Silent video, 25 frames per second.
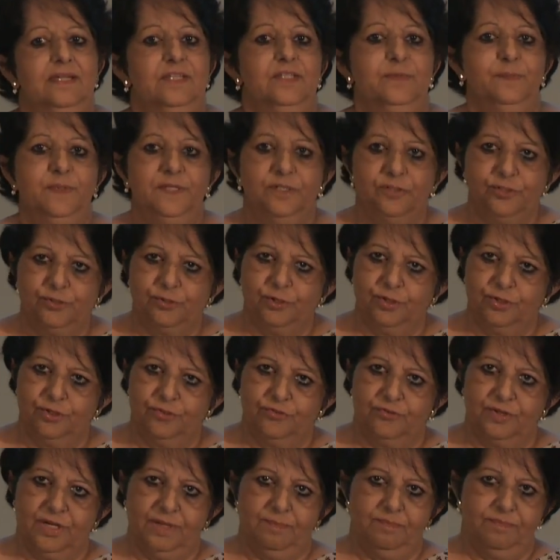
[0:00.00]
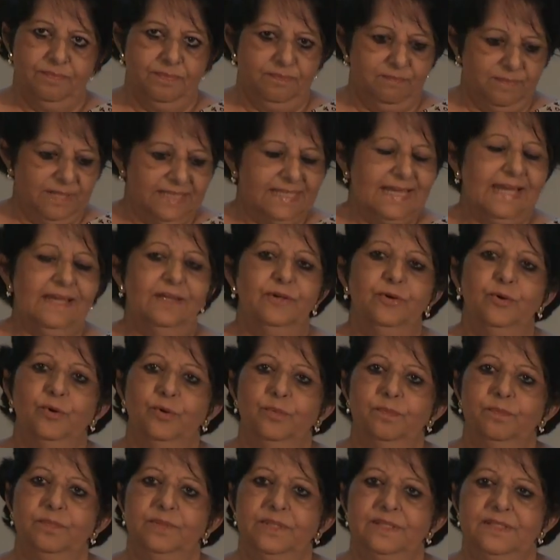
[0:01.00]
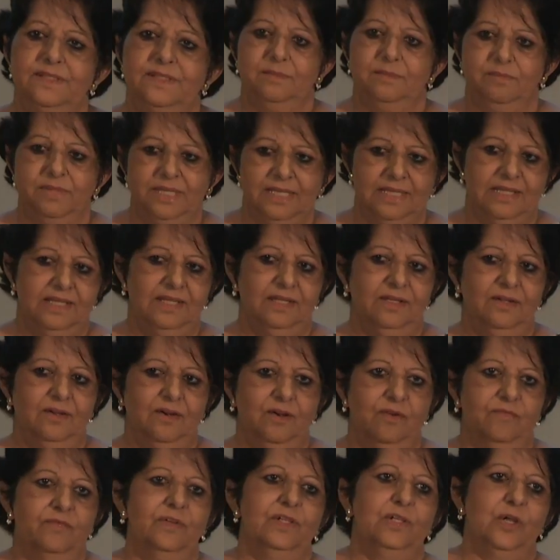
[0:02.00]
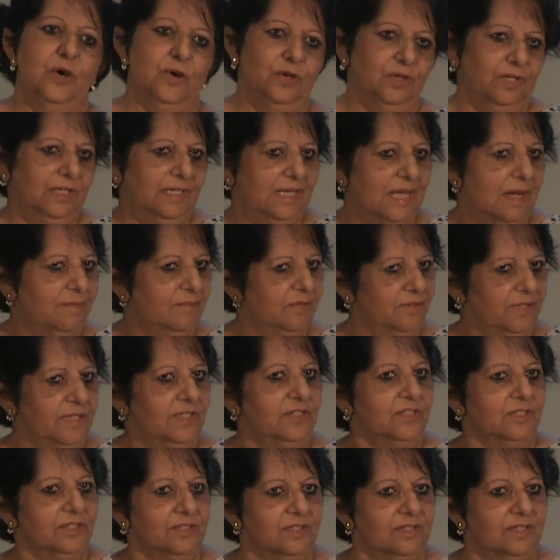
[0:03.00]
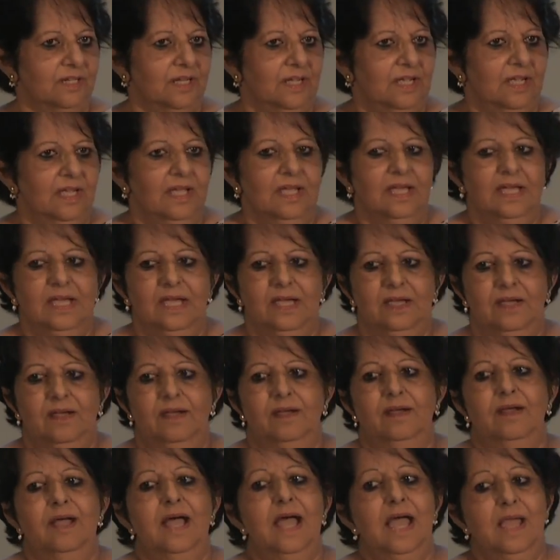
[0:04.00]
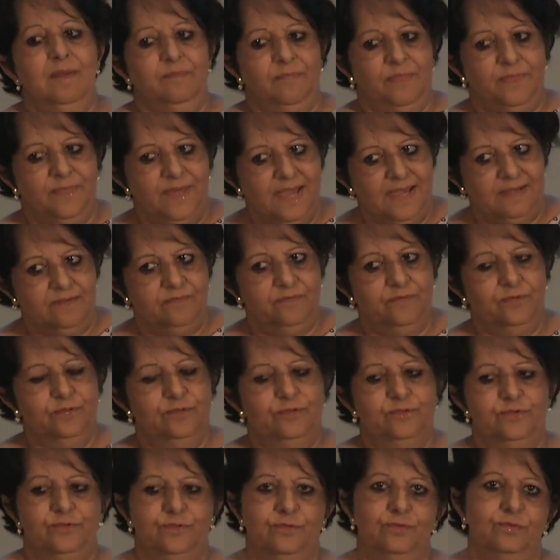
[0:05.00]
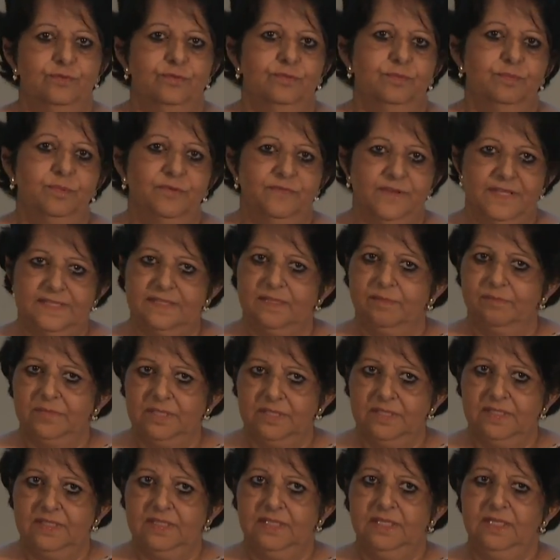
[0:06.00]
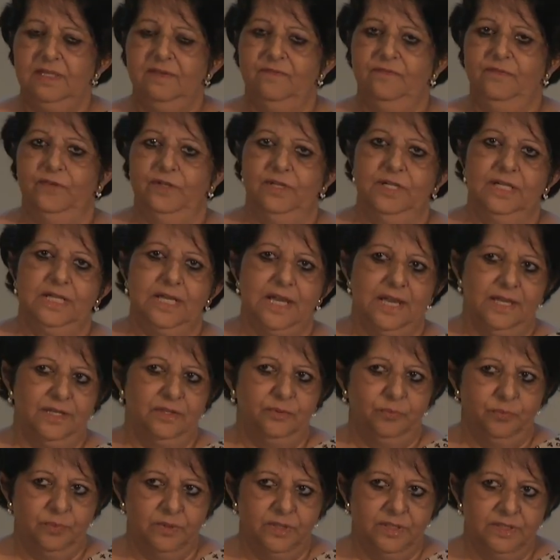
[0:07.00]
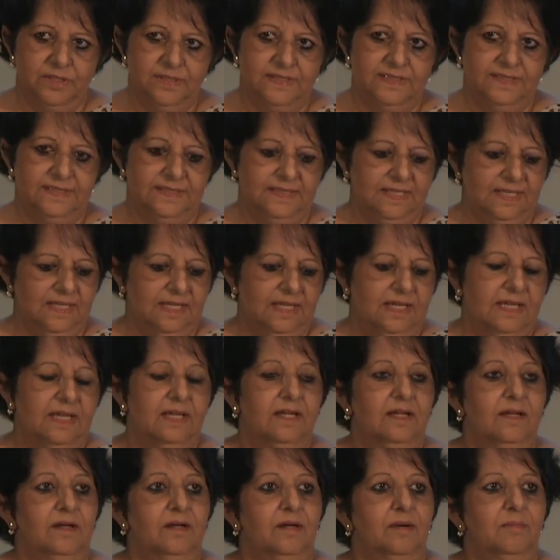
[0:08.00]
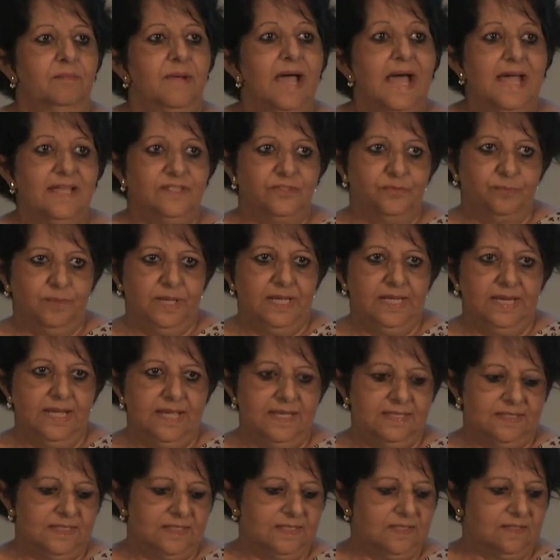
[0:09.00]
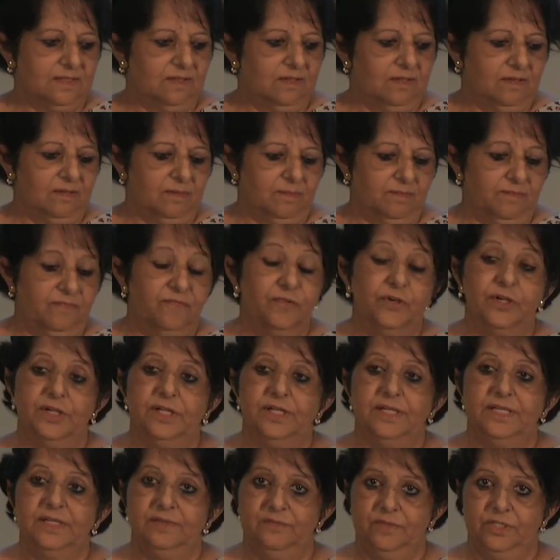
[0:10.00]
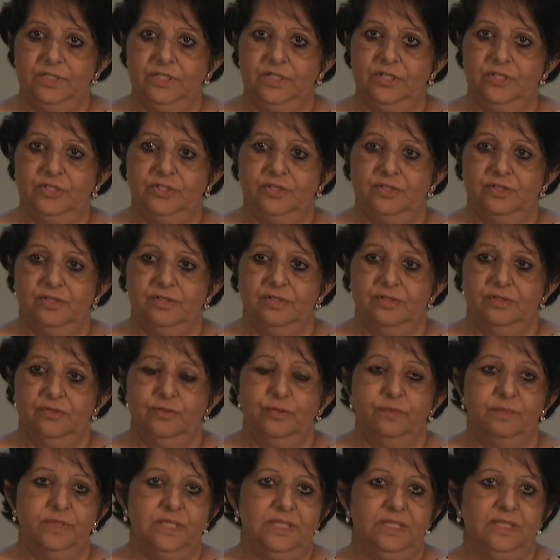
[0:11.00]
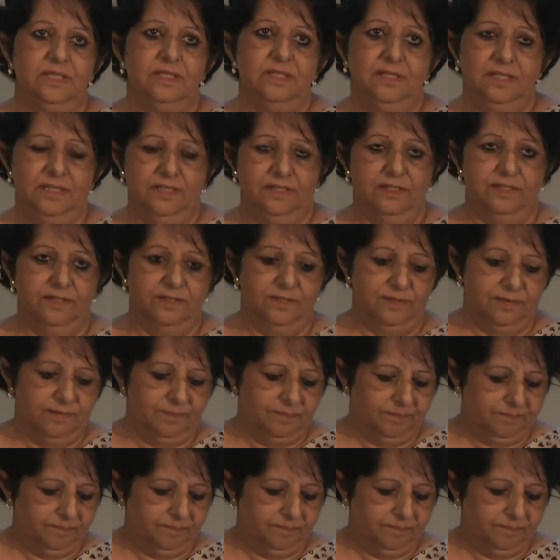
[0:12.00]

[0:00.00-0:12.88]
It's been a short trip, but I hope the beginning of a long collaboration. Uh, I'm thankful to Professor Minsky for her kind words, um, as well as um, for her invitation to me here.